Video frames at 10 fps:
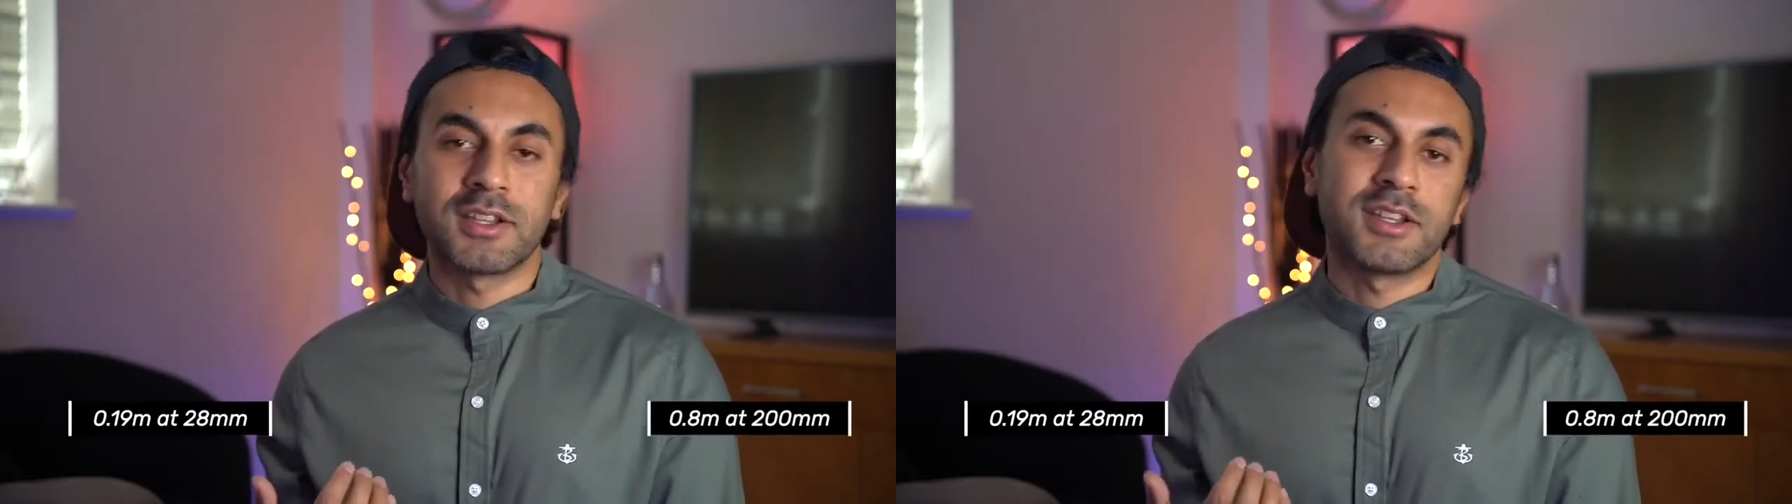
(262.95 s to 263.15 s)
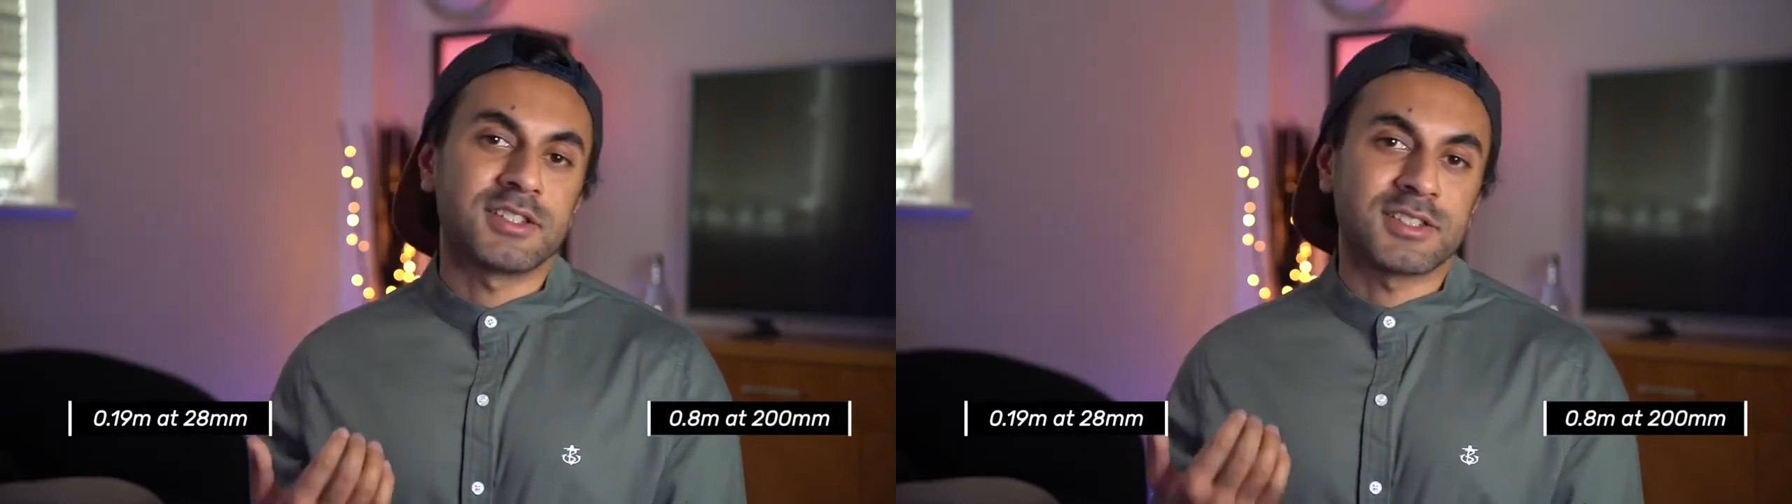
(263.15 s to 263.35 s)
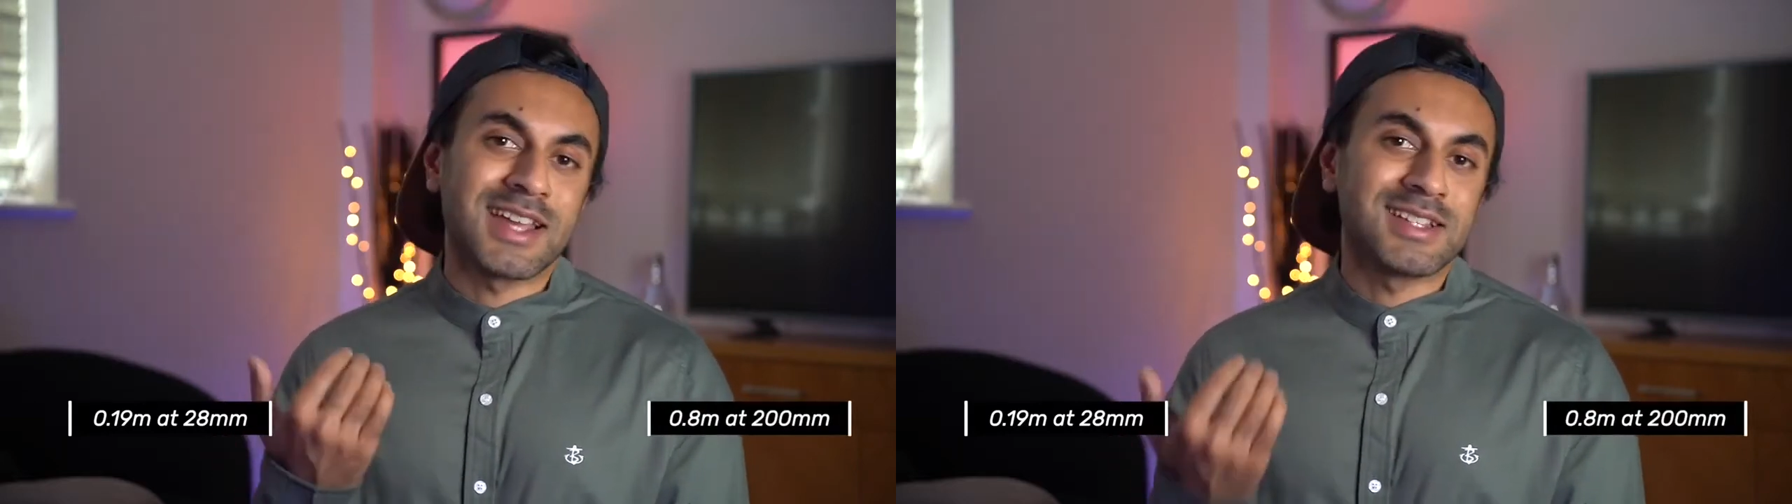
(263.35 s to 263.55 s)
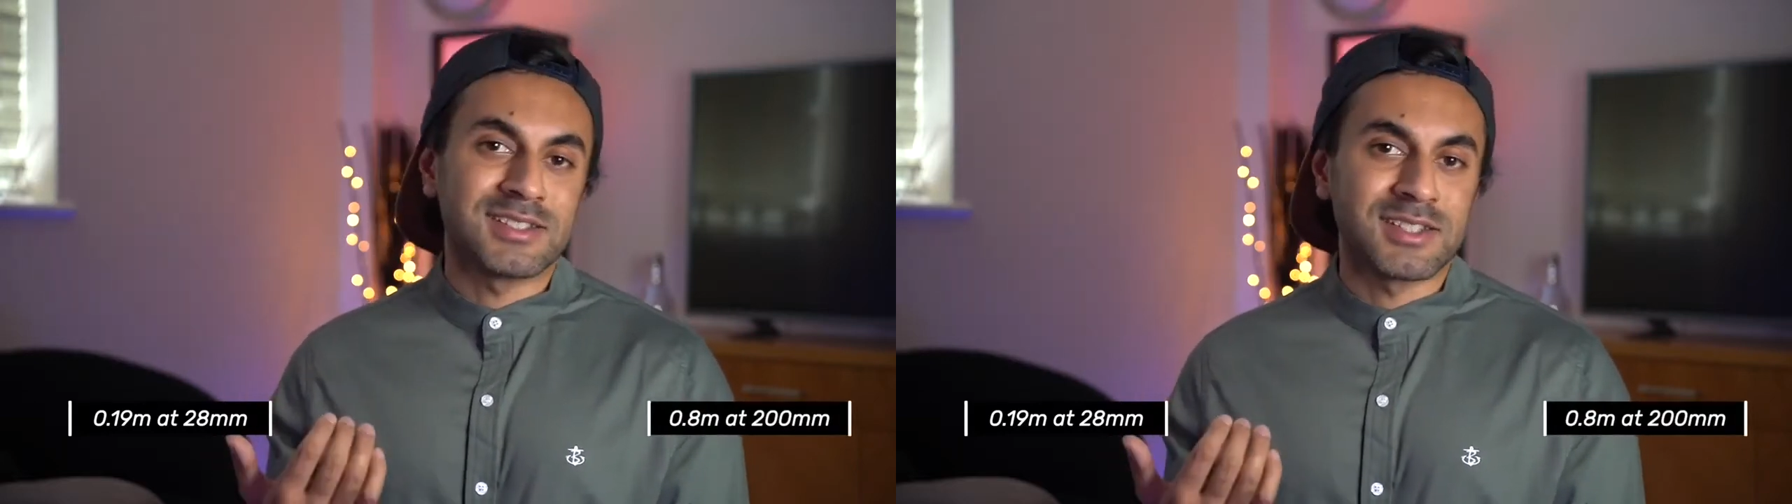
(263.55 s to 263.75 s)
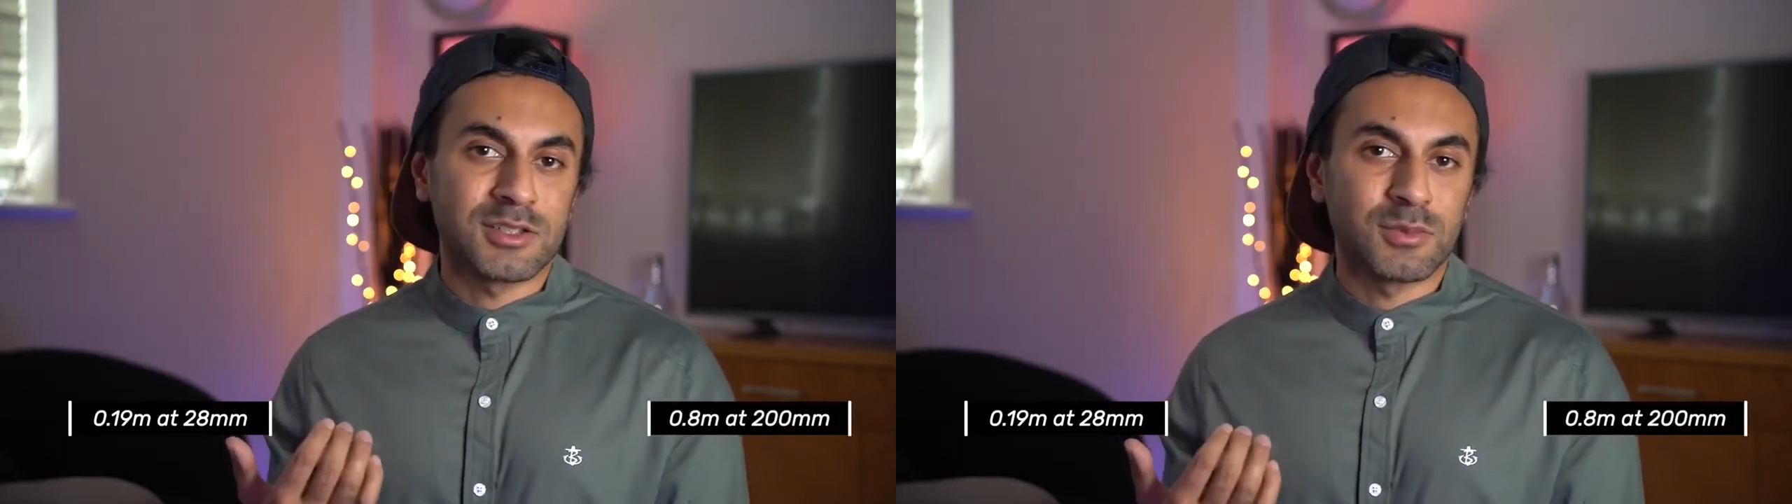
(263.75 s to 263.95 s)
it's 80
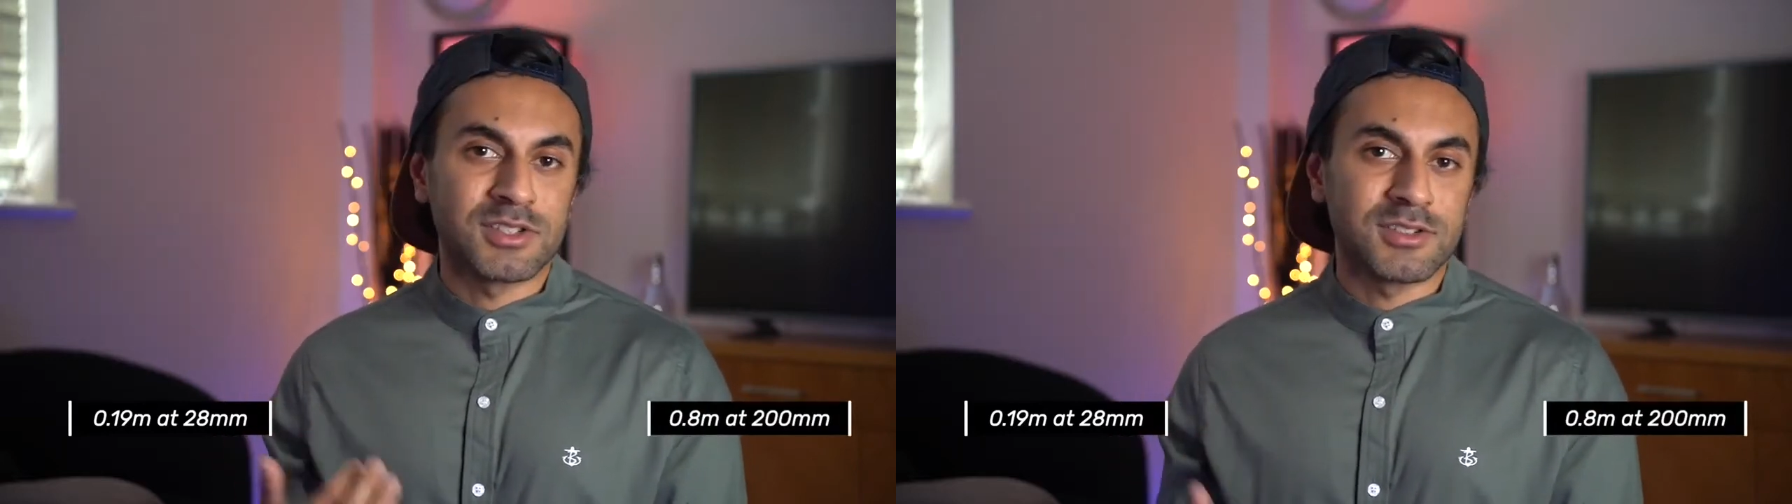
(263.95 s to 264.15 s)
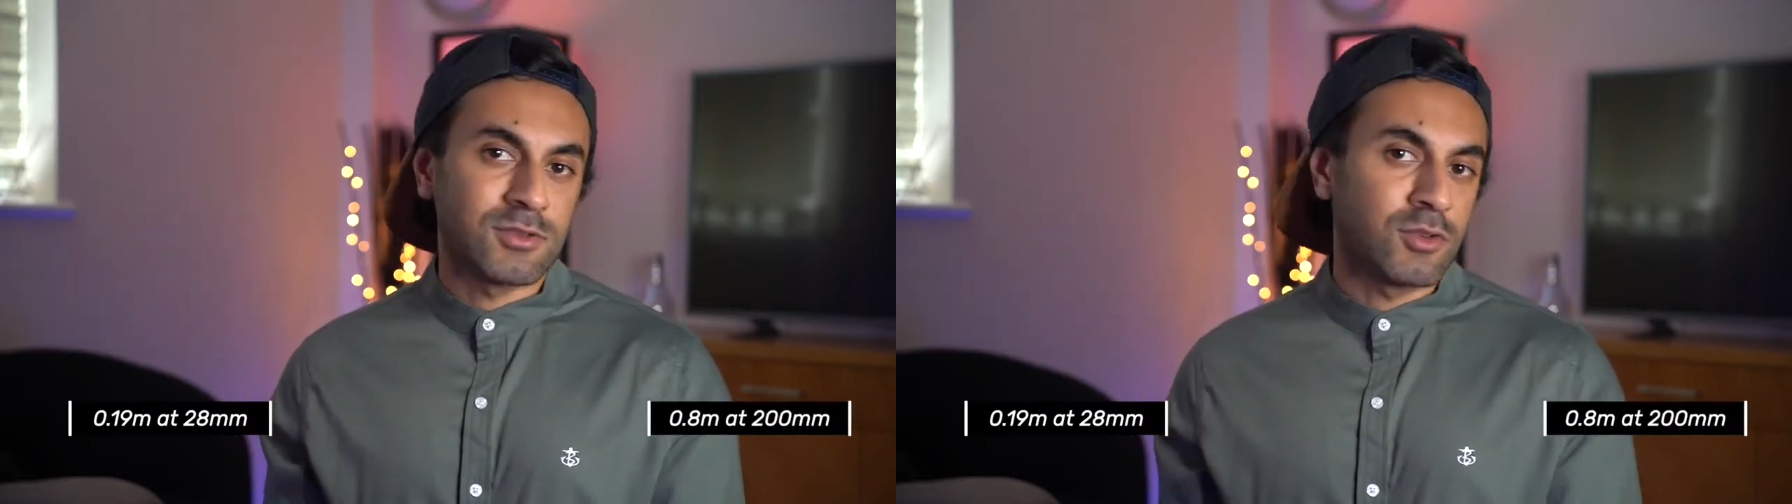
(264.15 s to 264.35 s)
centimeters